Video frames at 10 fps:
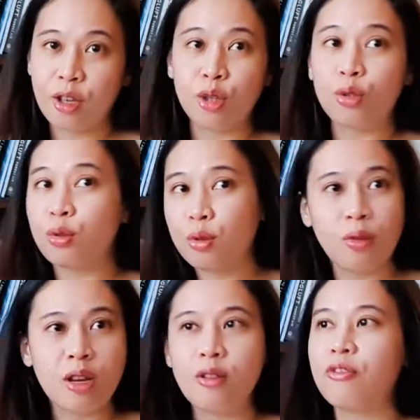to do
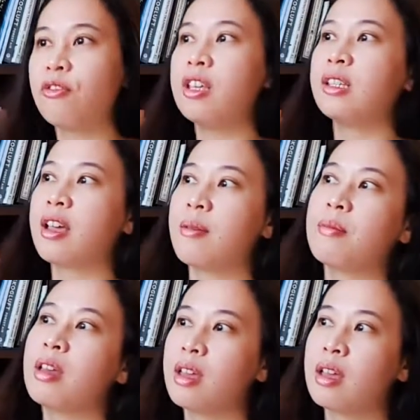in your free
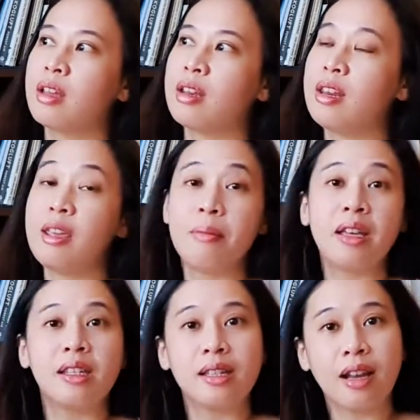time, di
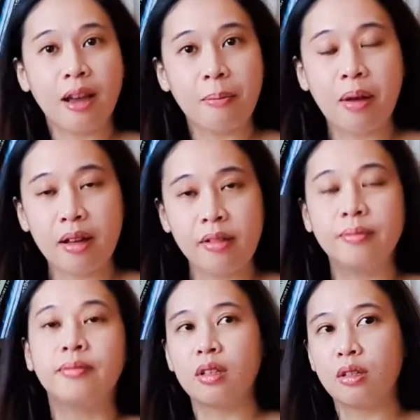masa lapang.
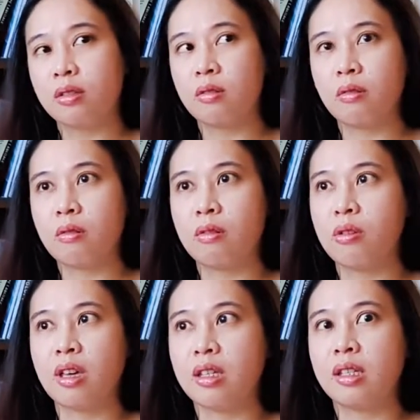So you
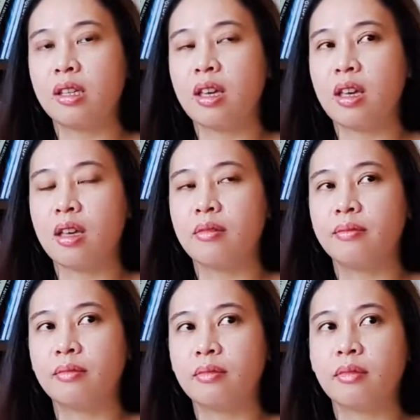can say,
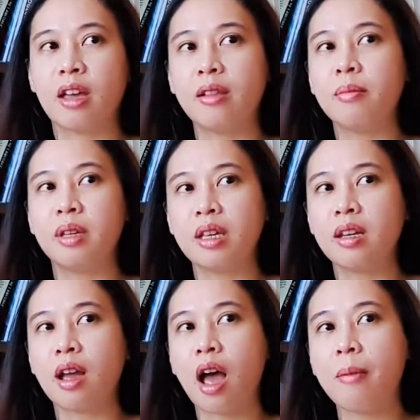
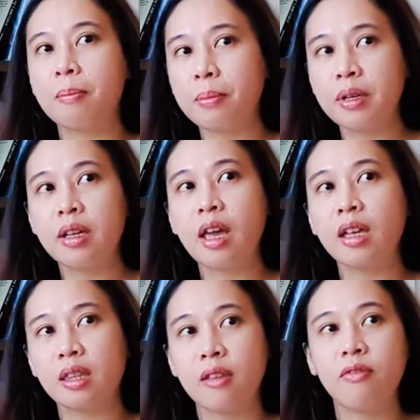Albert, apa
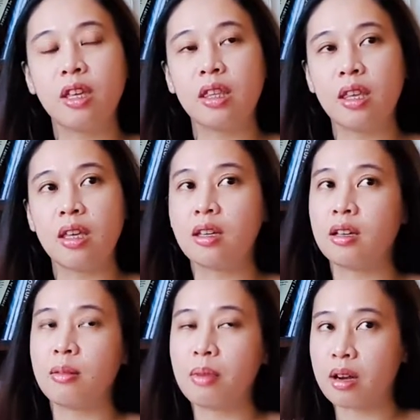aktiviti
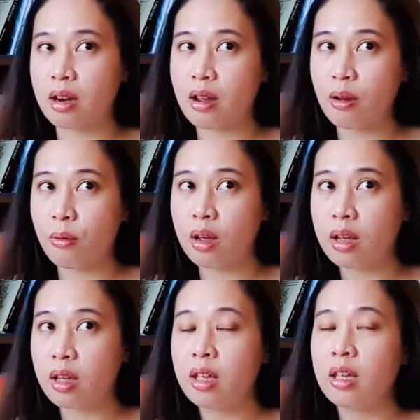kegemaran awak
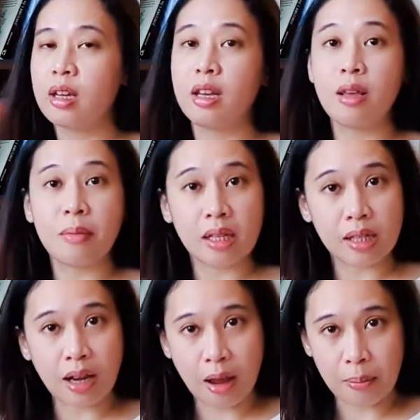di
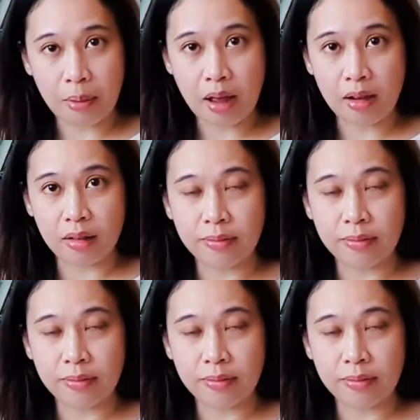masa lapang?